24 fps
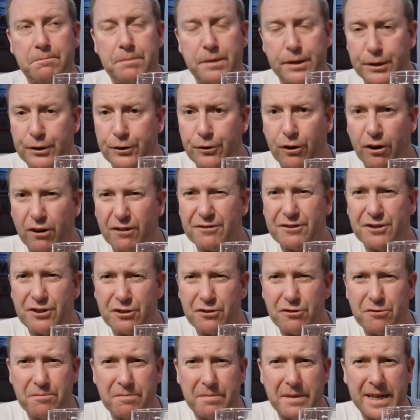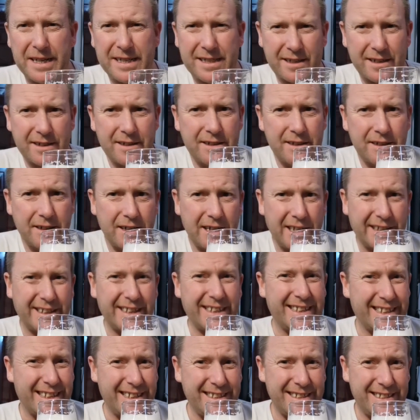But not too bitter. I
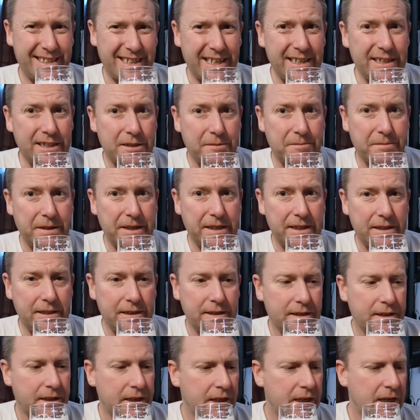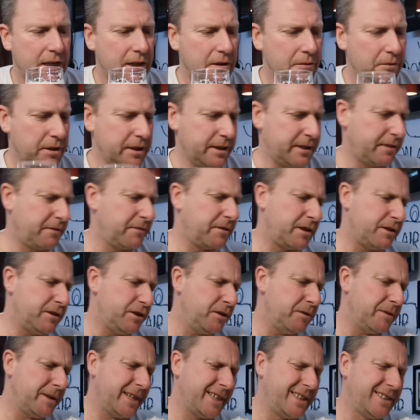think they tend to be, well, I don't know,
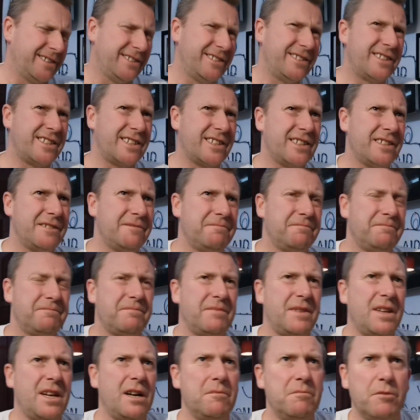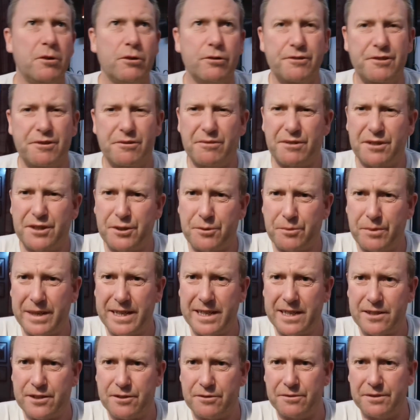New England's a more sort of
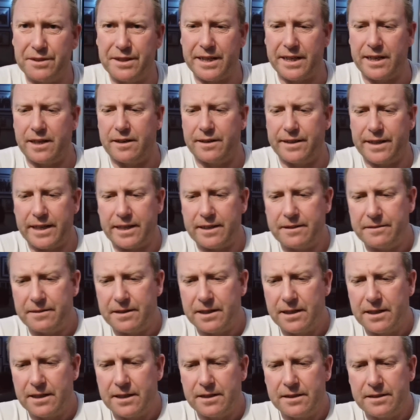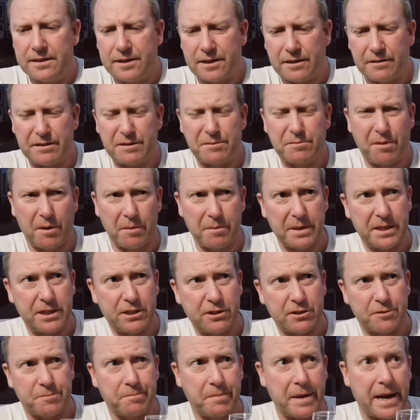sweeter sort of thing, aren't they? So it's probably
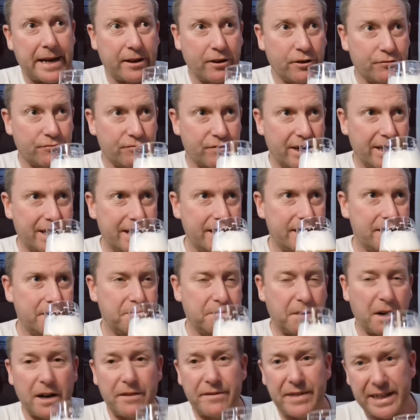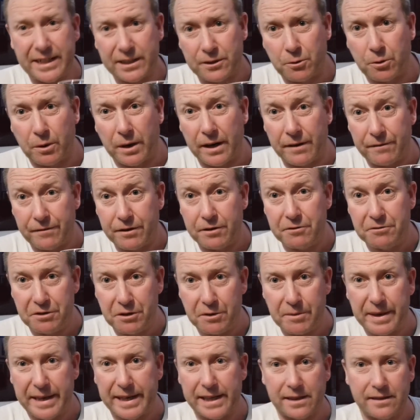just bang on really. But I've had quite a few
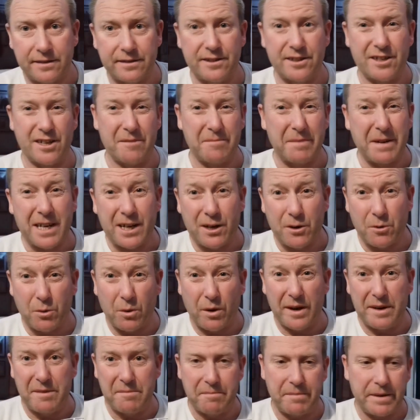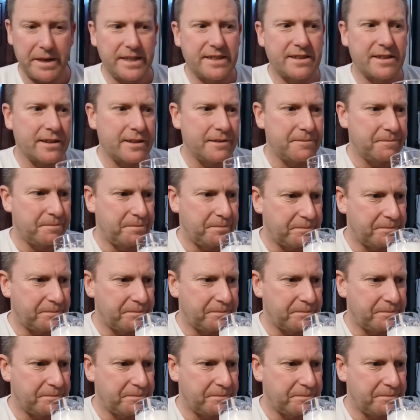New Englands that have been quite bitter.